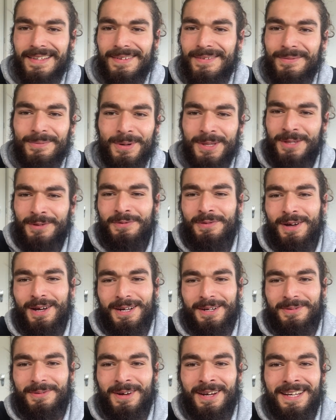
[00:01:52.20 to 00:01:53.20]
What the
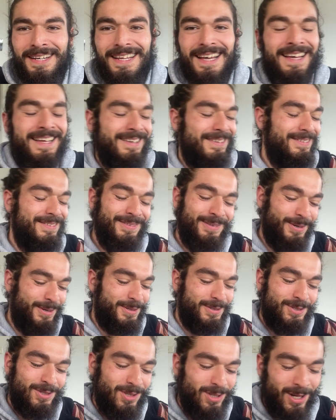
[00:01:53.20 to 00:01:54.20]
fuck, right? And look,